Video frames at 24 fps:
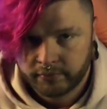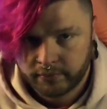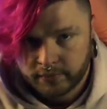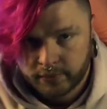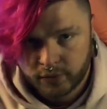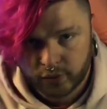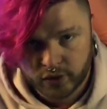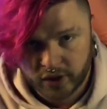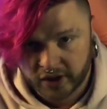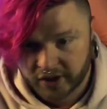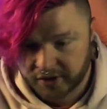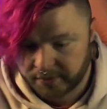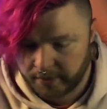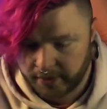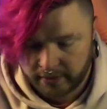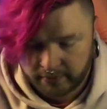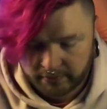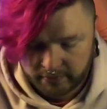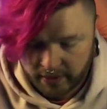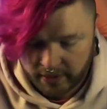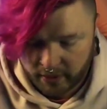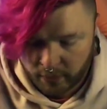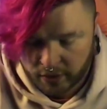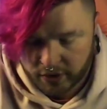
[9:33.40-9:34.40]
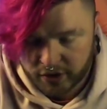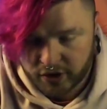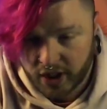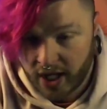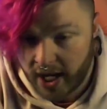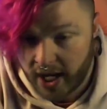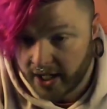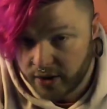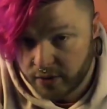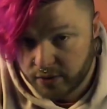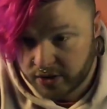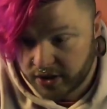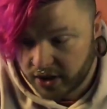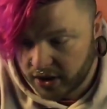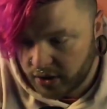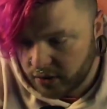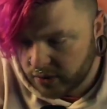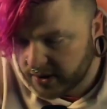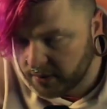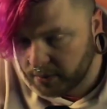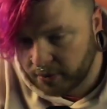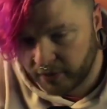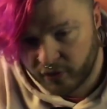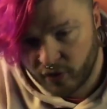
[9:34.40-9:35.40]
Trust me, it works. I used to use
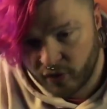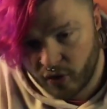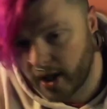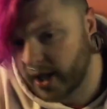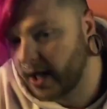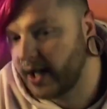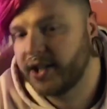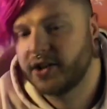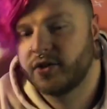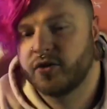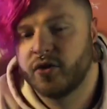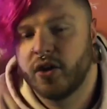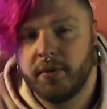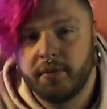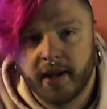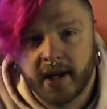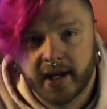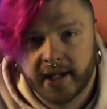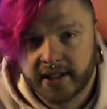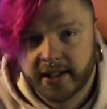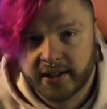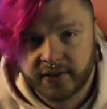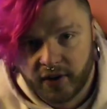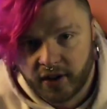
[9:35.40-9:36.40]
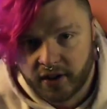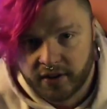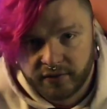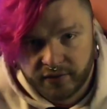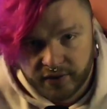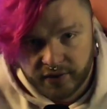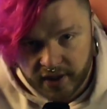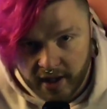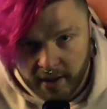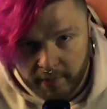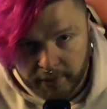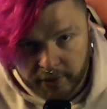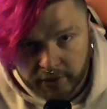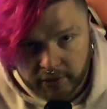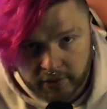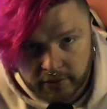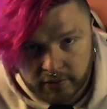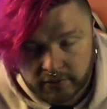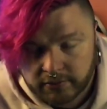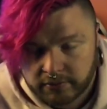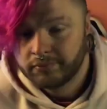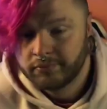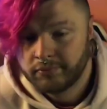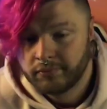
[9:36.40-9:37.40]
it before I got a Stream Deck. It's fucking phenomenal.
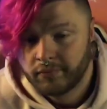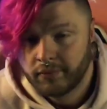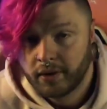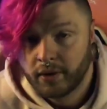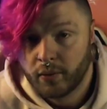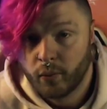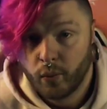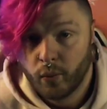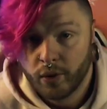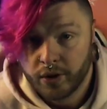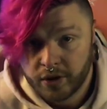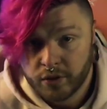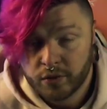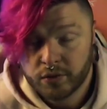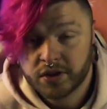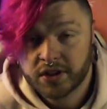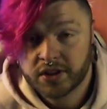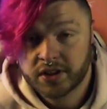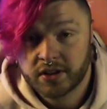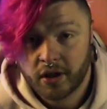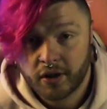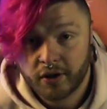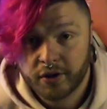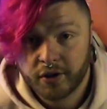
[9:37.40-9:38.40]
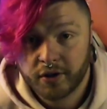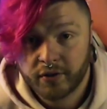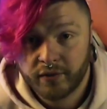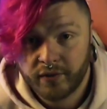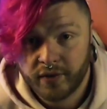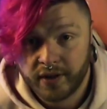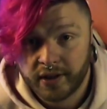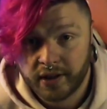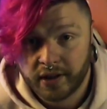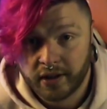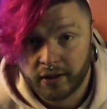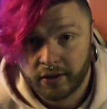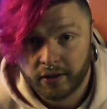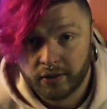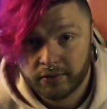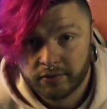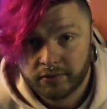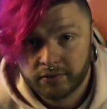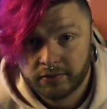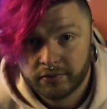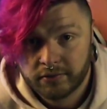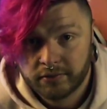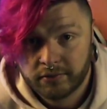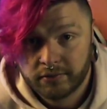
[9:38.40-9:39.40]
When you start your video,
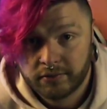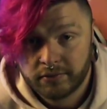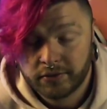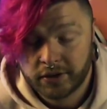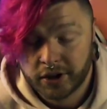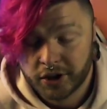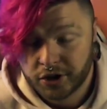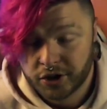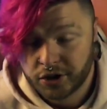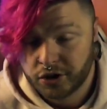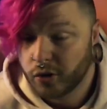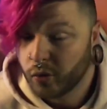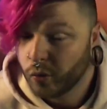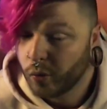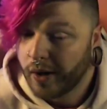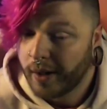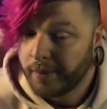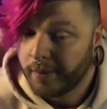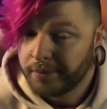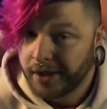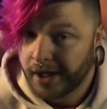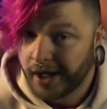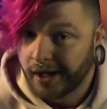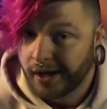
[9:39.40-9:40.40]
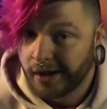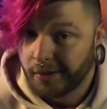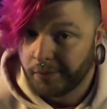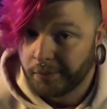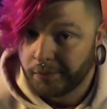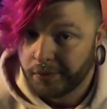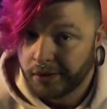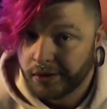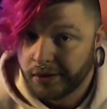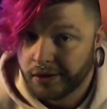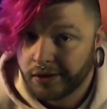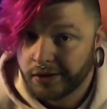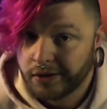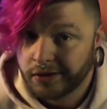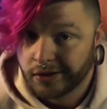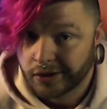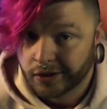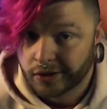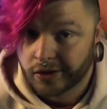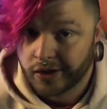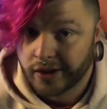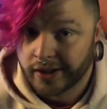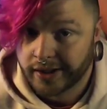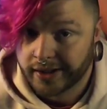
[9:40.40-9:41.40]
does your webcam look
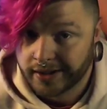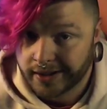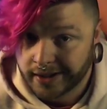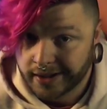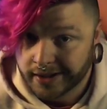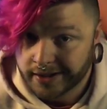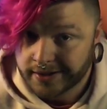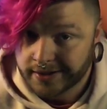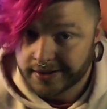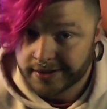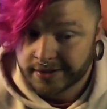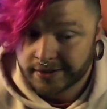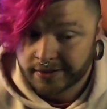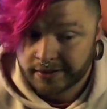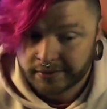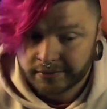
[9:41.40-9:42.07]
like this?